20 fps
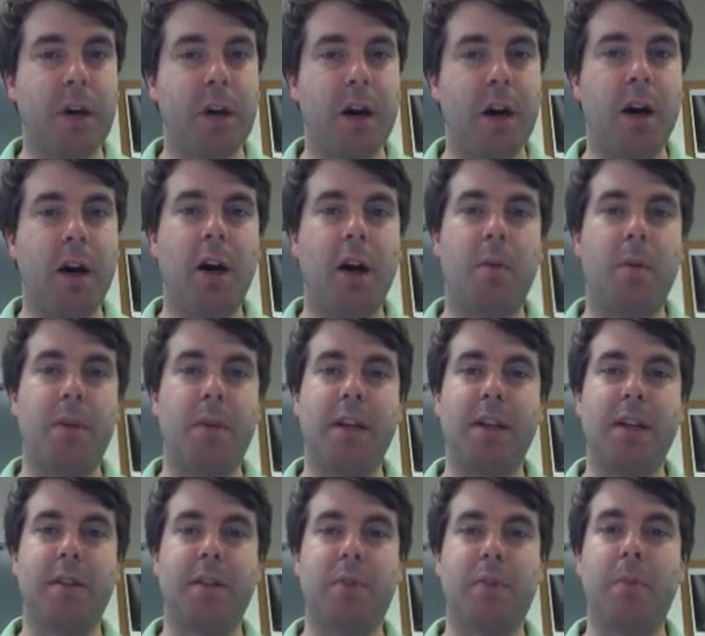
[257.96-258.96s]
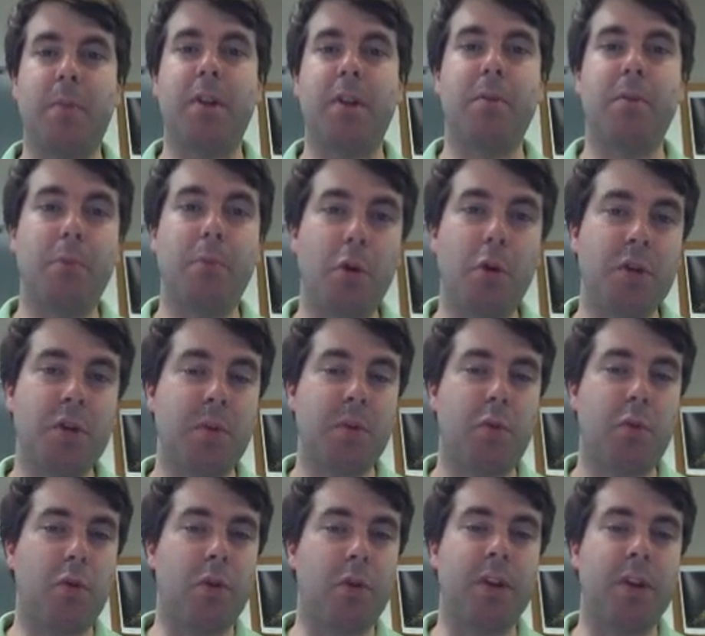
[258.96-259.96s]
um, is probably the most
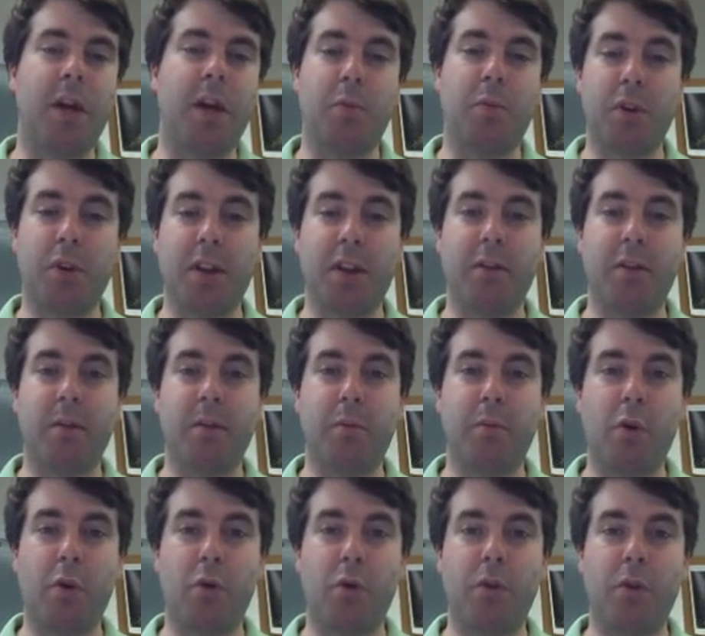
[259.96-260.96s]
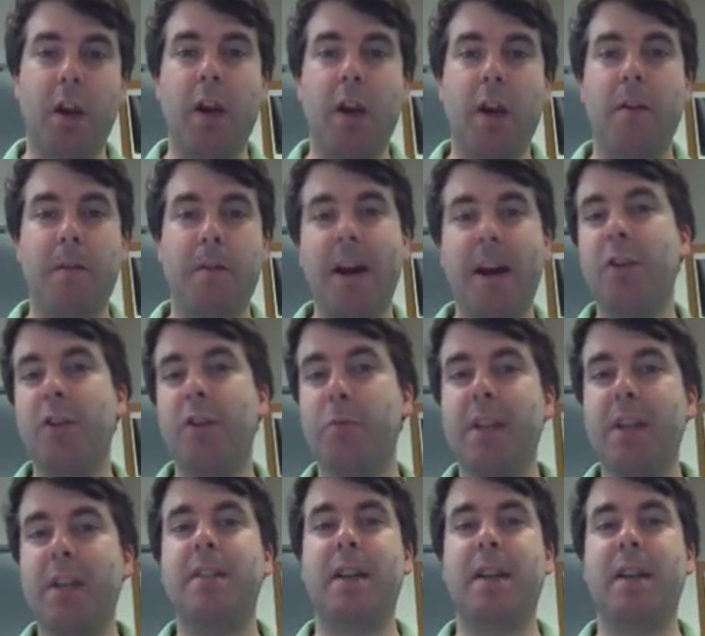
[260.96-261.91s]
important. I put it there in bold. Final means